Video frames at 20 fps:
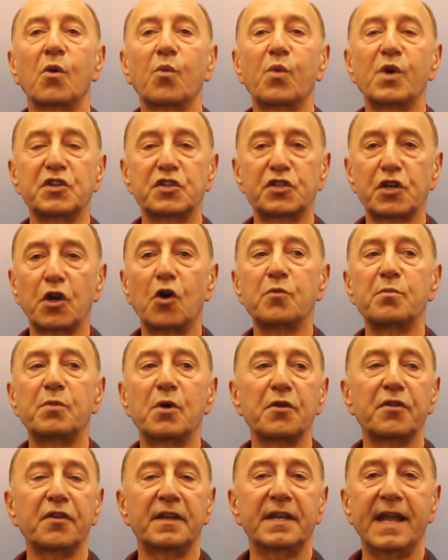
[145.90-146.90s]
We show
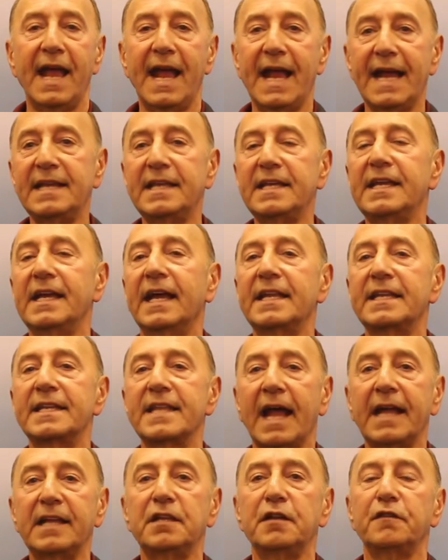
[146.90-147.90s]
both an 80 and
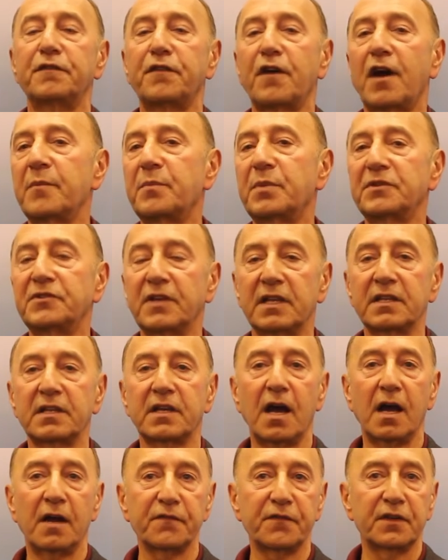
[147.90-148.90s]
95%
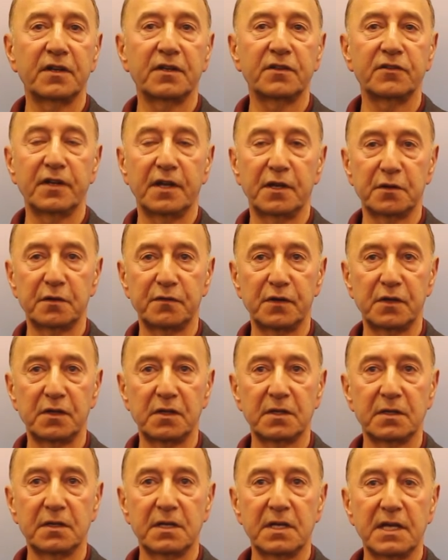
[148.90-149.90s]
confidence
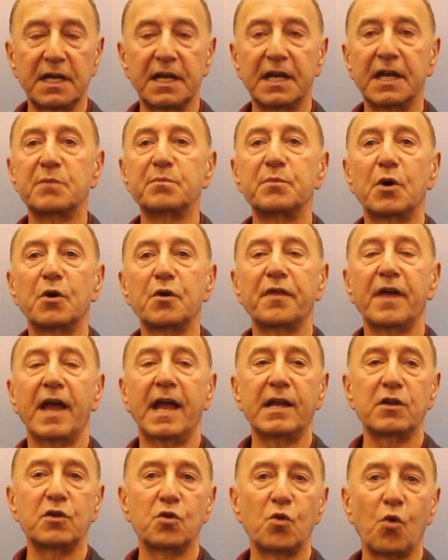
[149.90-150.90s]
interval in both
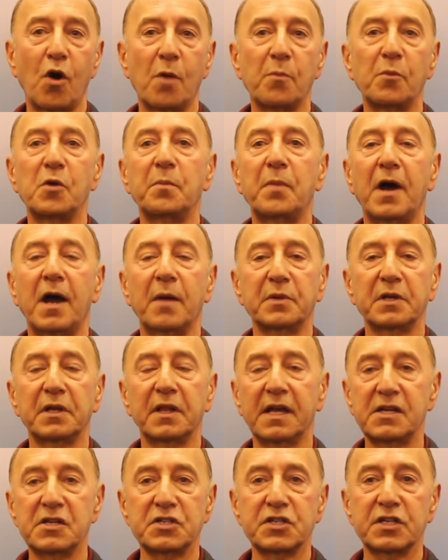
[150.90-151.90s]
a normal
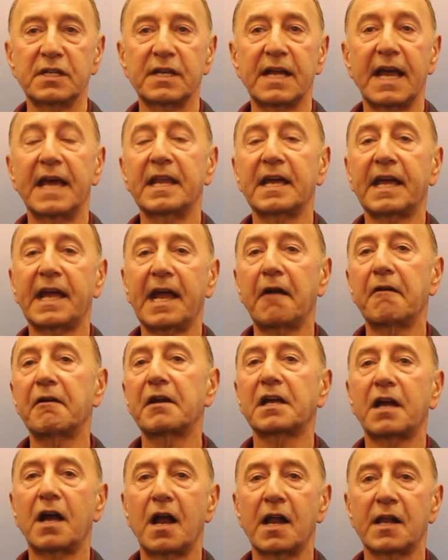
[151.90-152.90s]
population and a
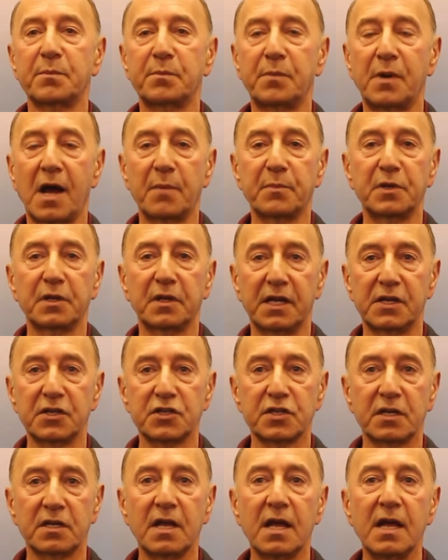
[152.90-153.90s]
keratoconic
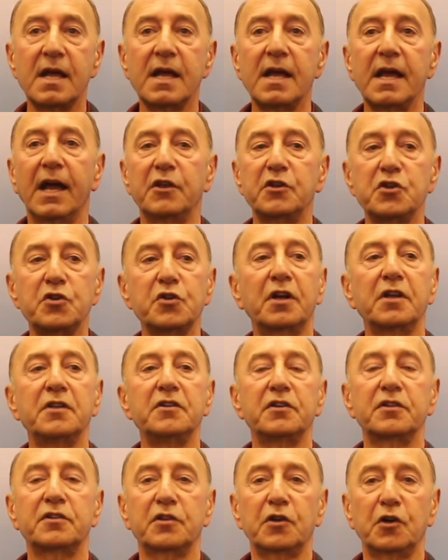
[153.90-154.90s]
population, and you can
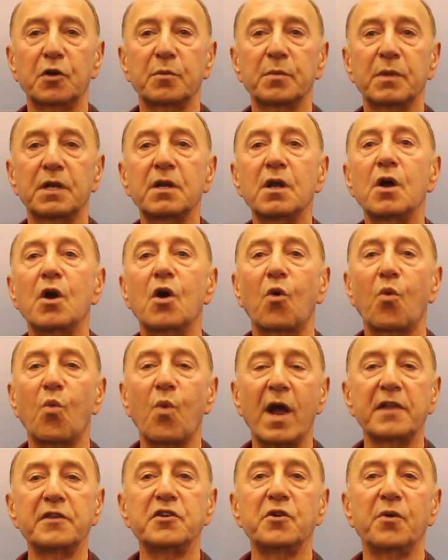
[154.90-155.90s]
determine
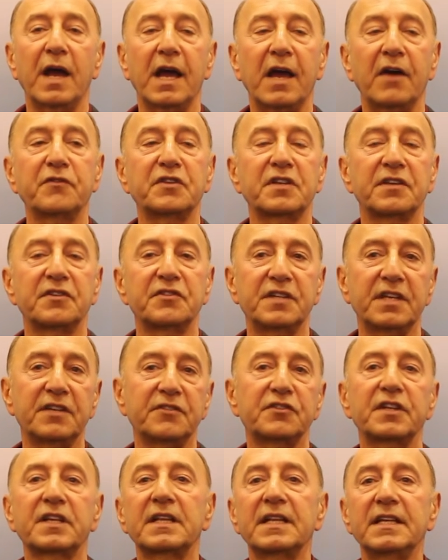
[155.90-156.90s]
when you have
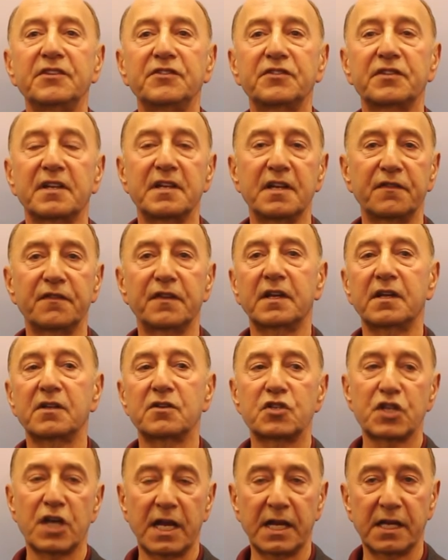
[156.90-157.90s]
statistically
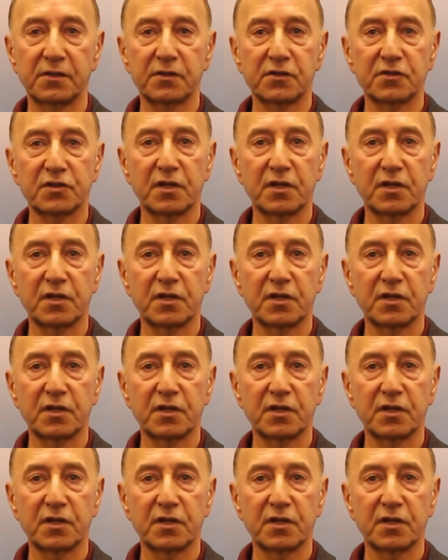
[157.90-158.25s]
significant change.